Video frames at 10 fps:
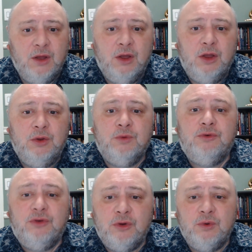you
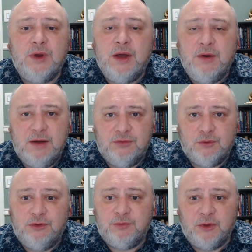do now have the
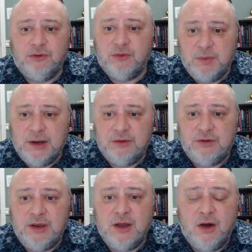
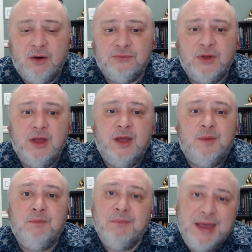responsibility of
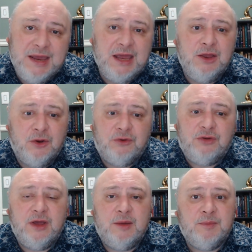making your
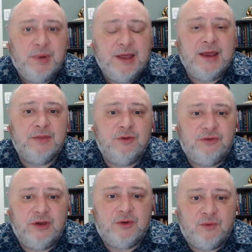time playing the
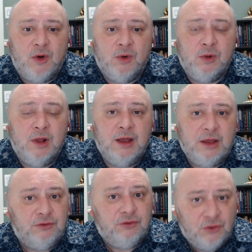sick role
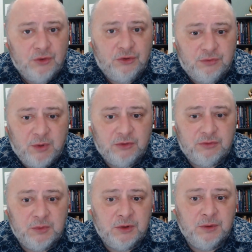as short as
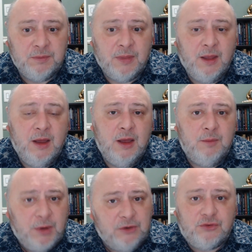possible
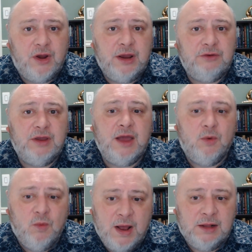by trying to
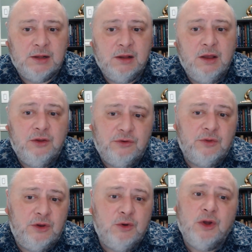get well so
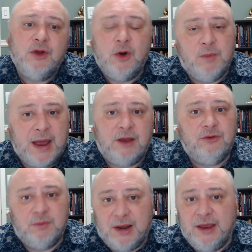that you can go back to
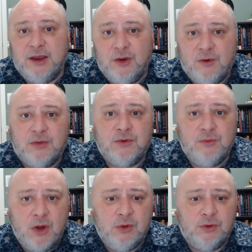playing your other
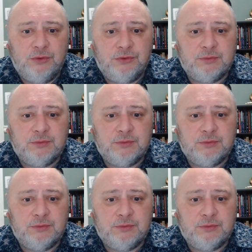roles.